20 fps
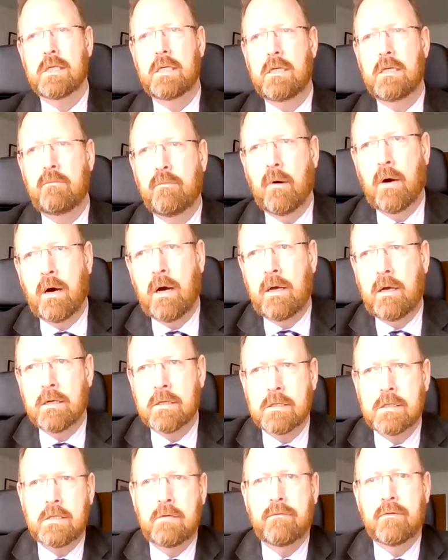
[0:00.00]
perceived
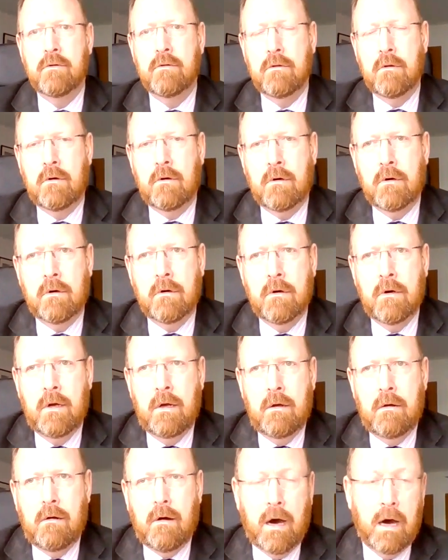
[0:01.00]
by a civil
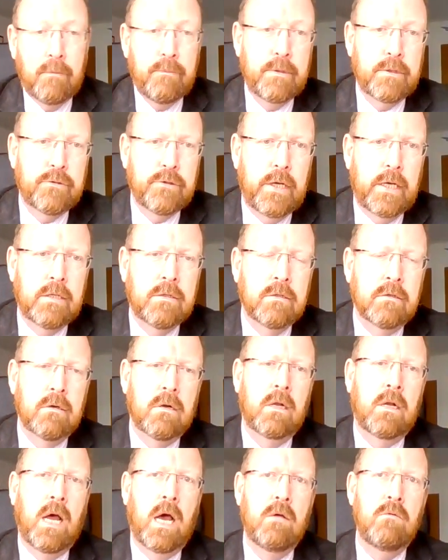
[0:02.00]
law
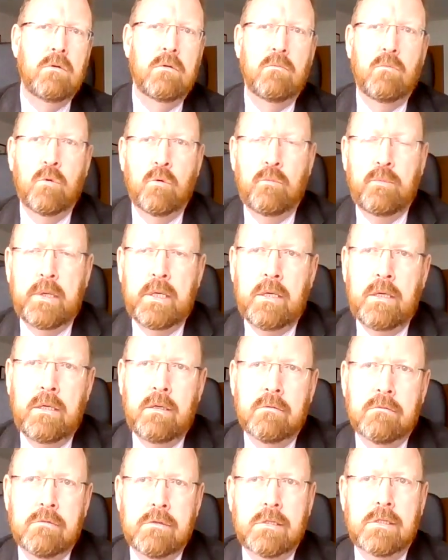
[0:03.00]
arbitrator, and how it will
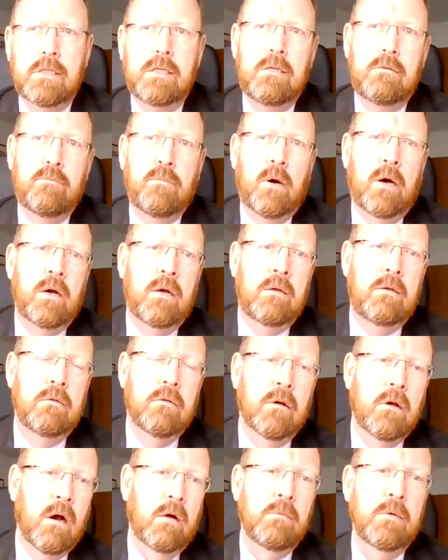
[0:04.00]
be received
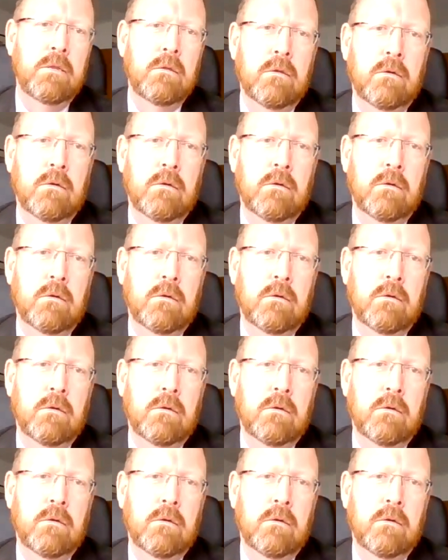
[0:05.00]
by a